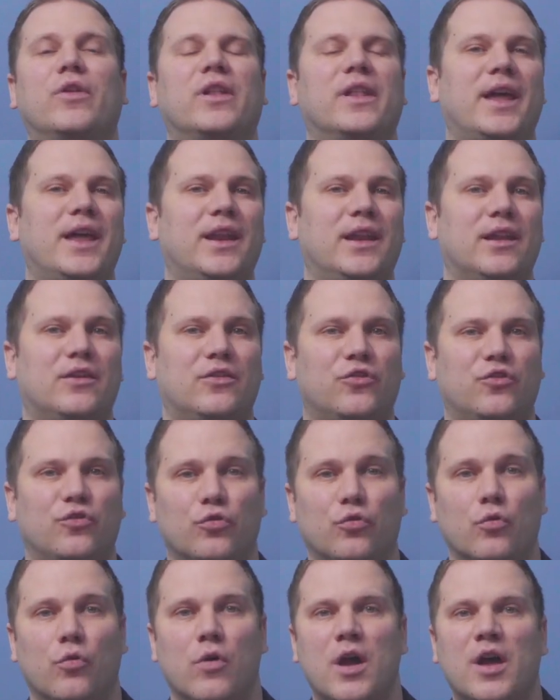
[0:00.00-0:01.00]
related
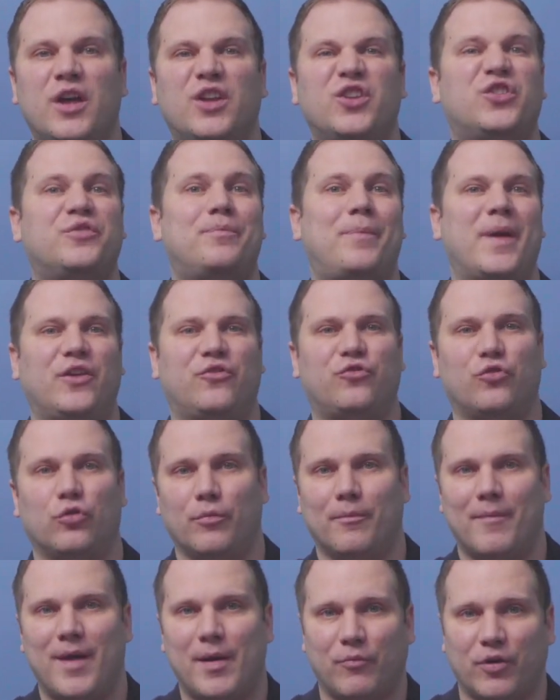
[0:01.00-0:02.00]
to
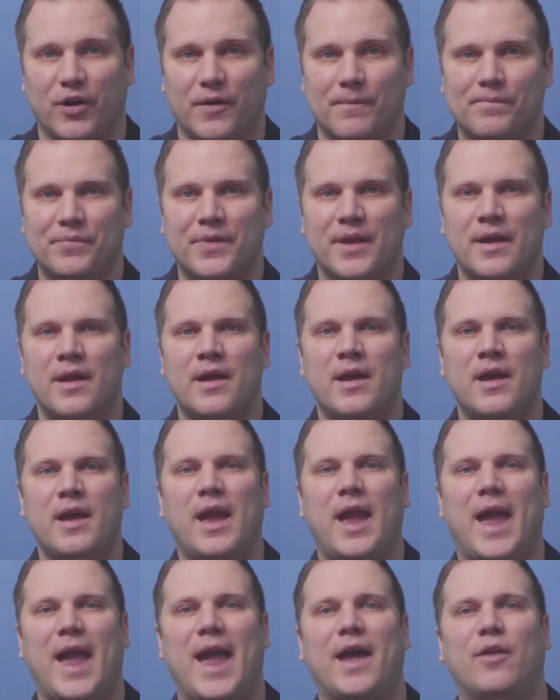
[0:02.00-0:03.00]
spatial memory.
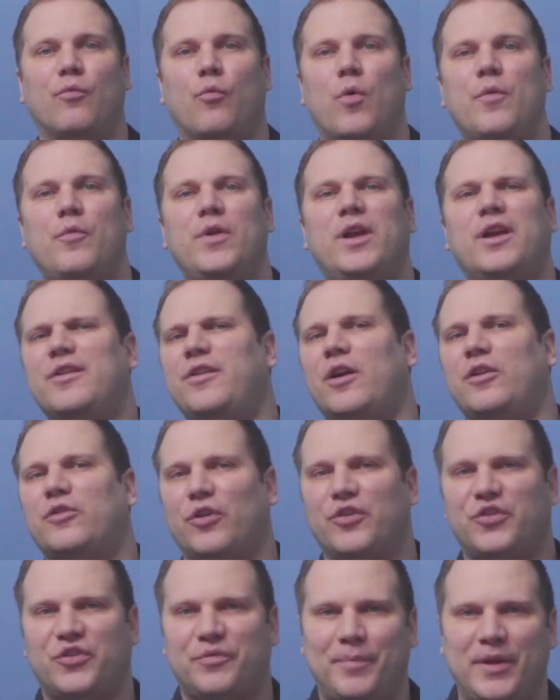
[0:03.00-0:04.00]
And when we conduct
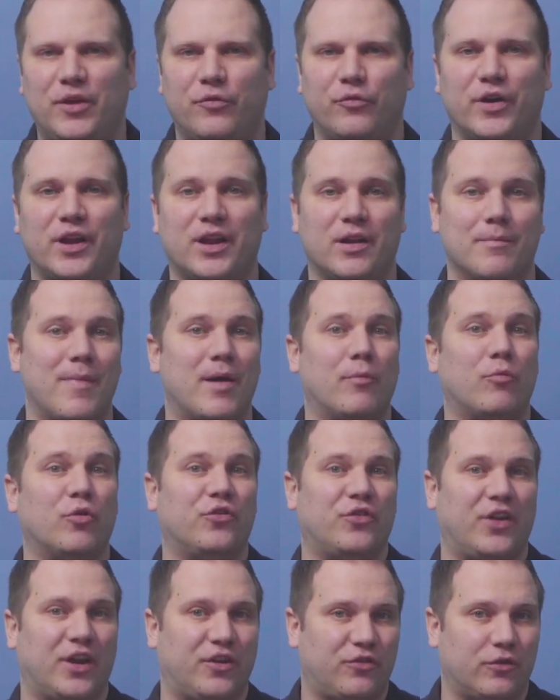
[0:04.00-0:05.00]
our speed reading and
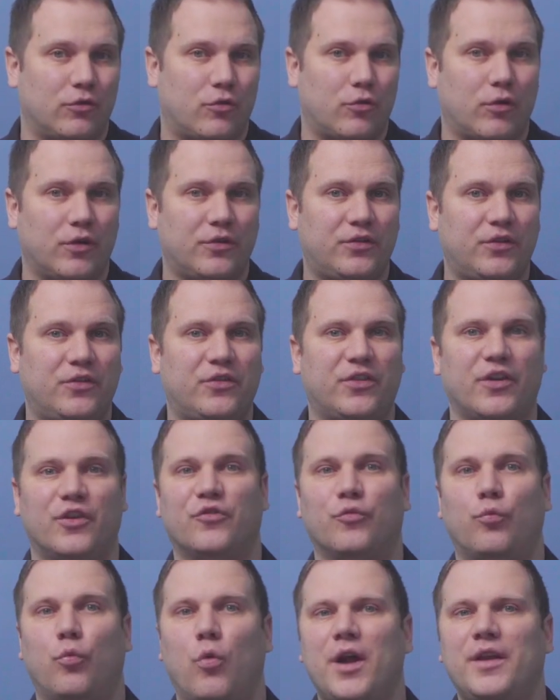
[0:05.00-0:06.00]
memorization courses,
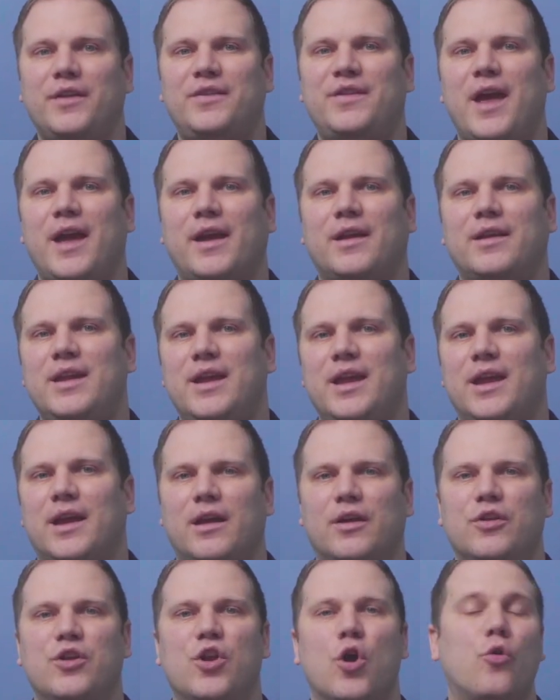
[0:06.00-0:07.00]
there's one
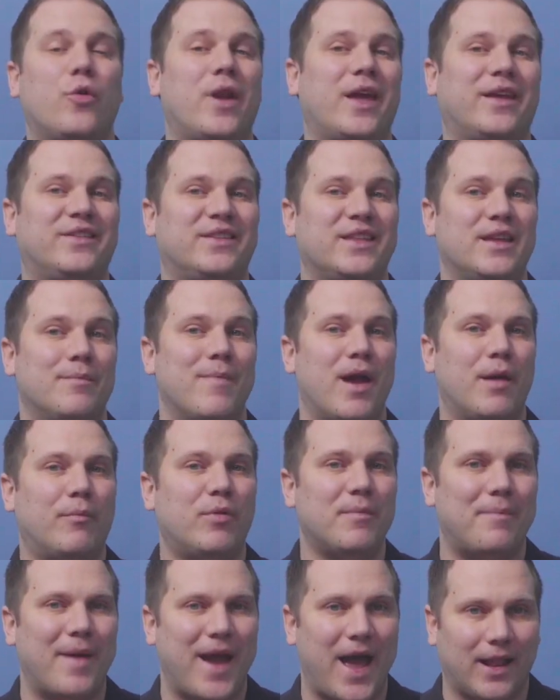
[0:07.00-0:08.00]
technique known as the
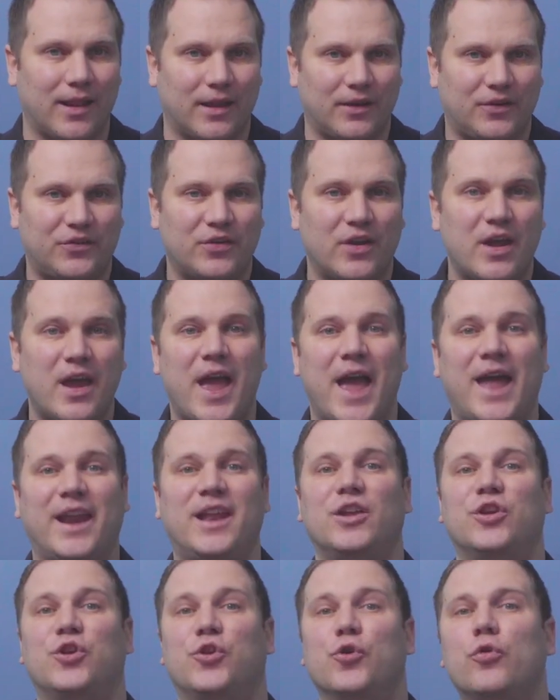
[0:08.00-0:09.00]
memory palace, and
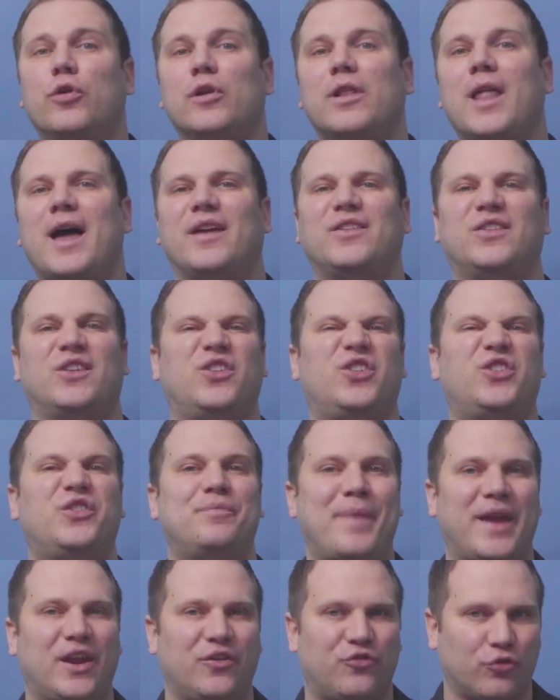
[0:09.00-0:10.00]
it utilizes
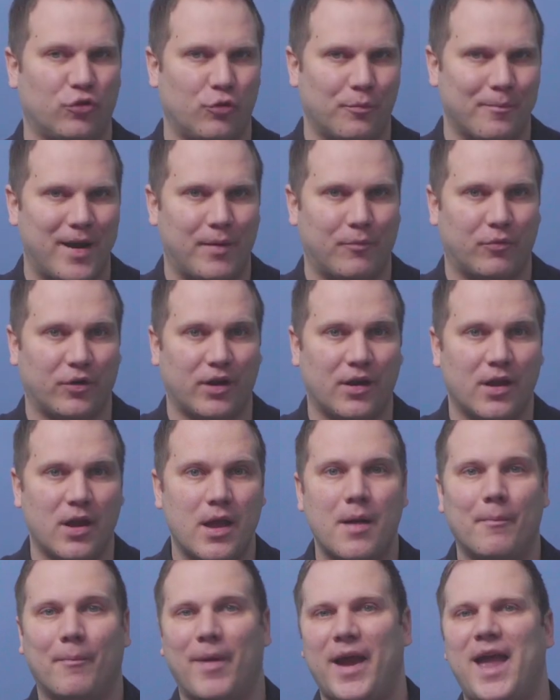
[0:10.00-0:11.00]
spatial memory
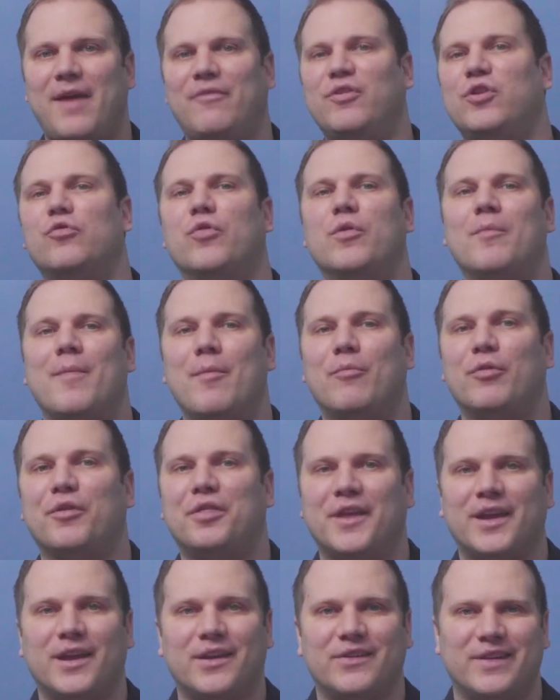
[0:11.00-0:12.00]
by having you remember
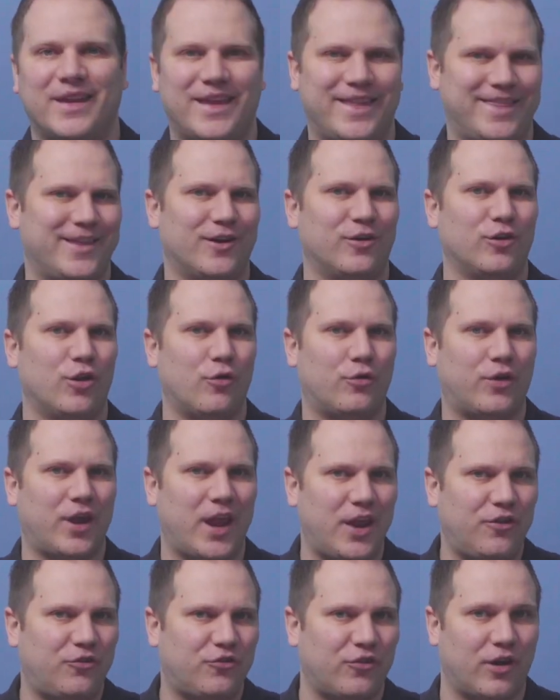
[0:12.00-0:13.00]
things in their
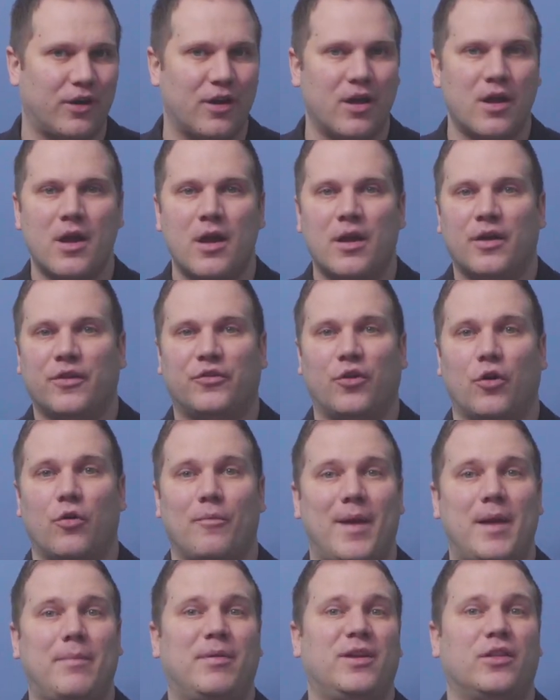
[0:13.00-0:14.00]
location. So
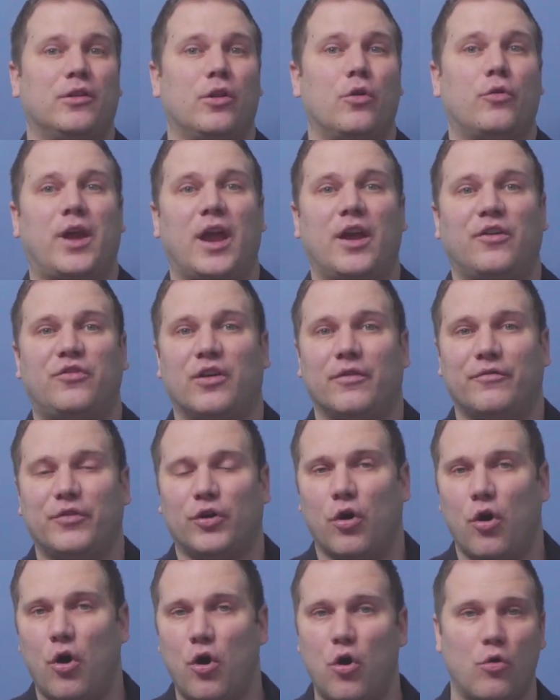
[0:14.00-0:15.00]
maybe the location of
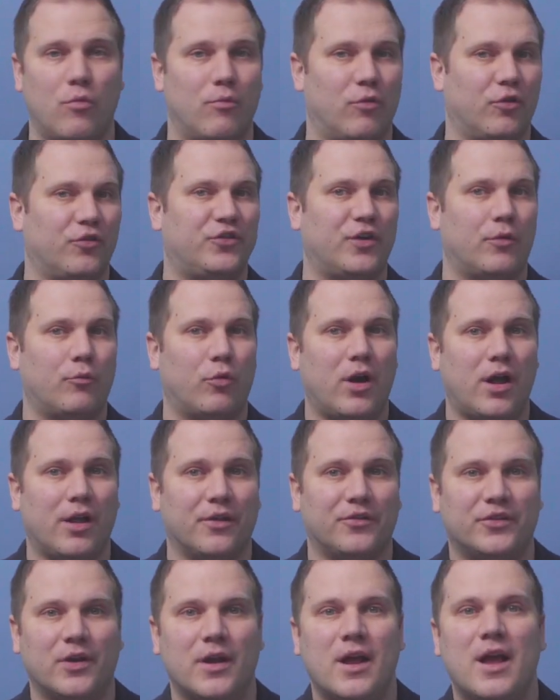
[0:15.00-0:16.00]
your home or somewhere
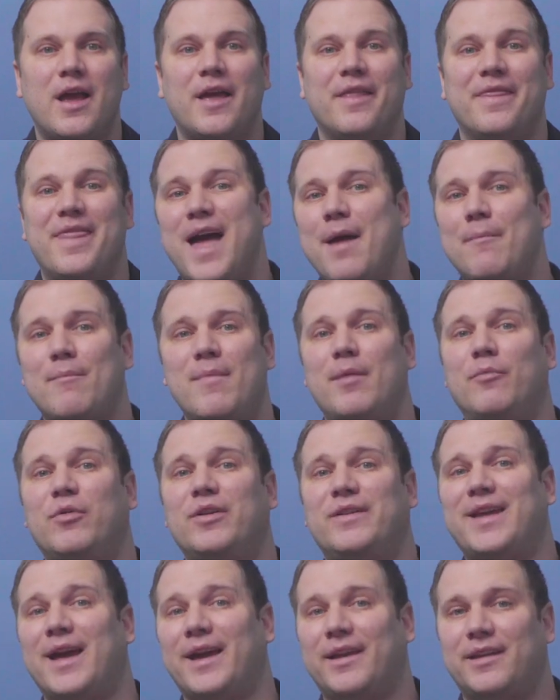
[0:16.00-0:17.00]
else. That
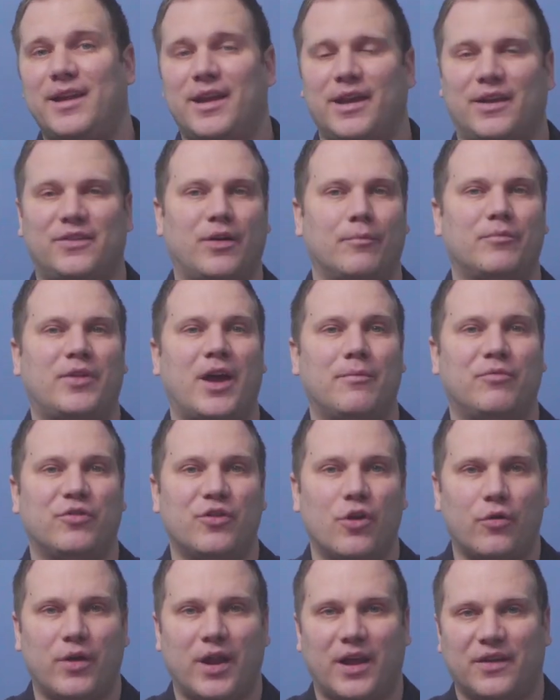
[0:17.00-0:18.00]
memory technique, sometimes
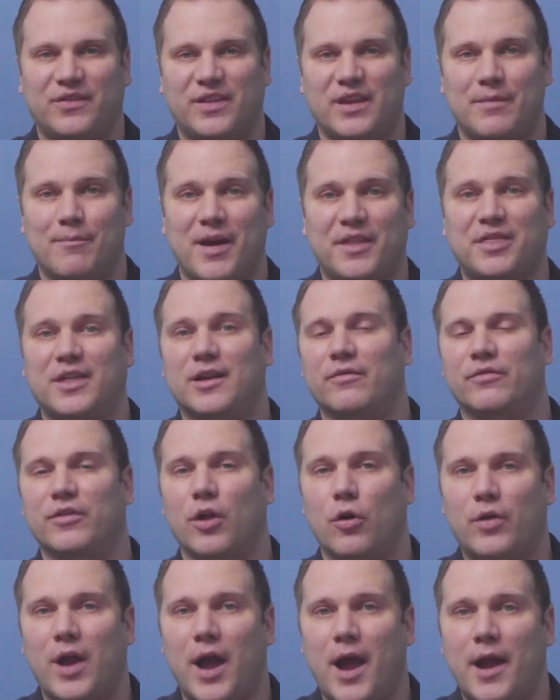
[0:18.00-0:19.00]
known as the method of
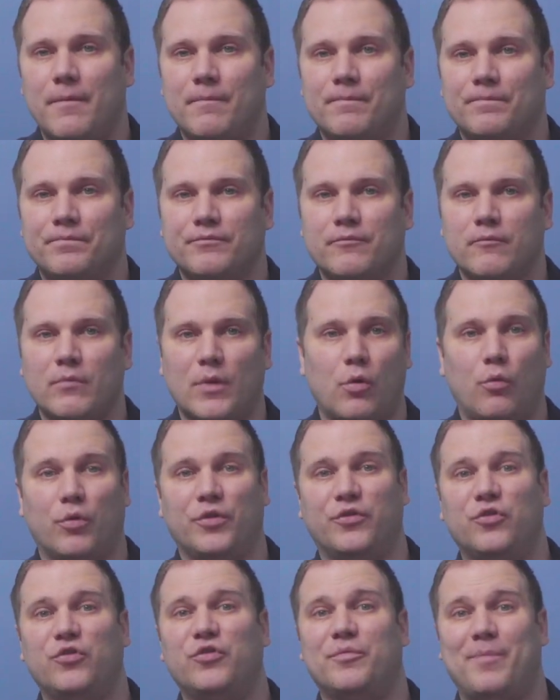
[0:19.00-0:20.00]
loci,
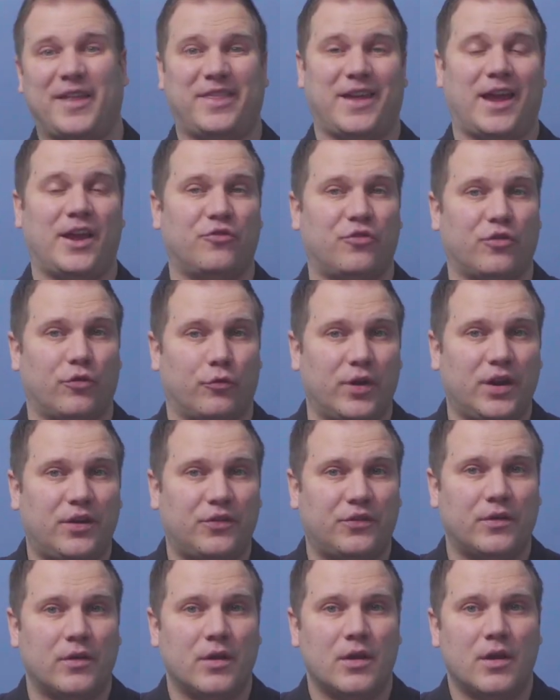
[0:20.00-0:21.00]
was used by the ancient
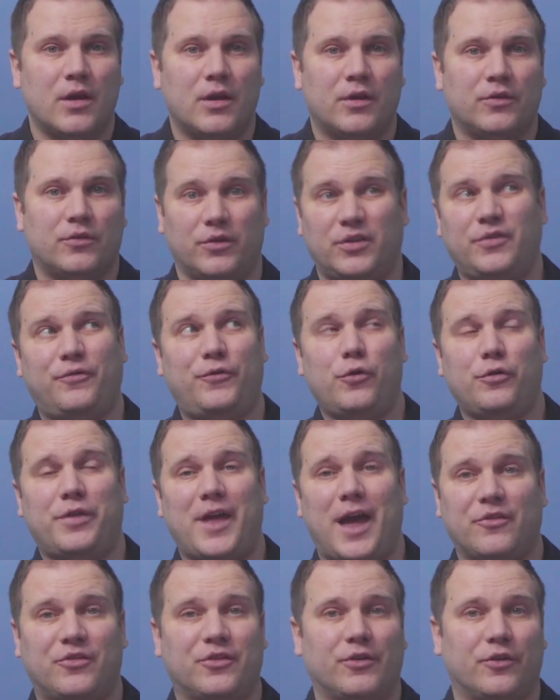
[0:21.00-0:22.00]
Greeks. So it's a few
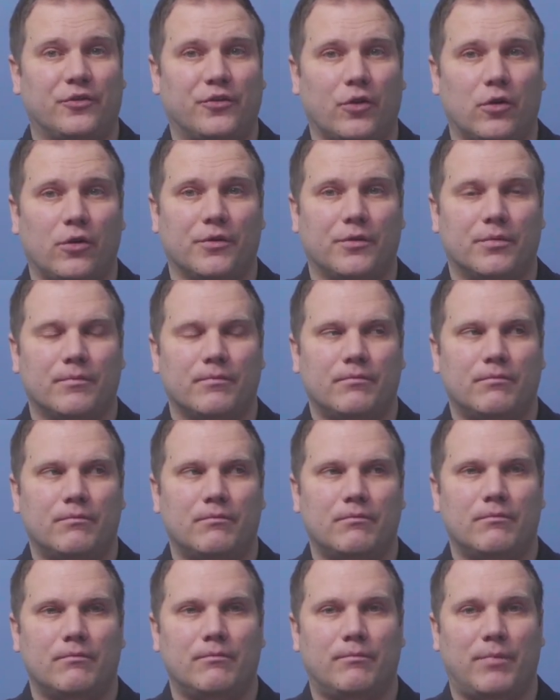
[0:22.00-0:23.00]
thousand years old,
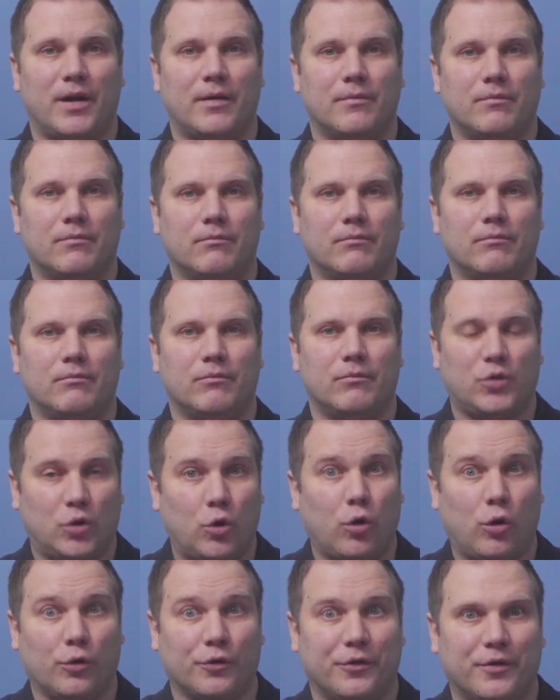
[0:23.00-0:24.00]
but
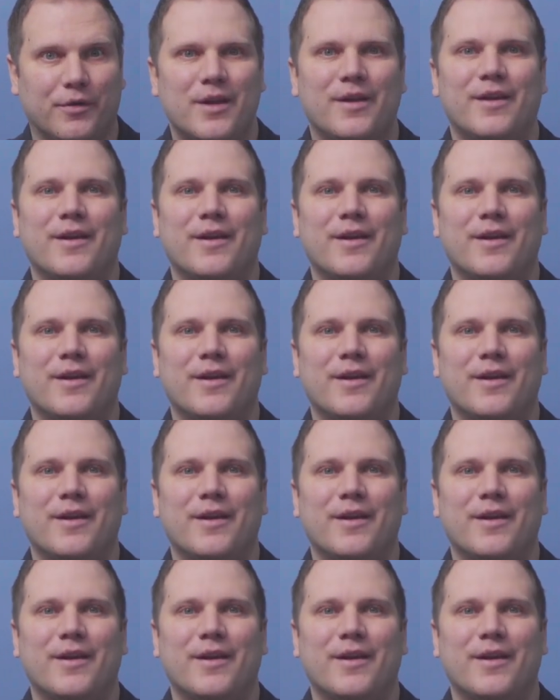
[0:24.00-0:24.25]
gold.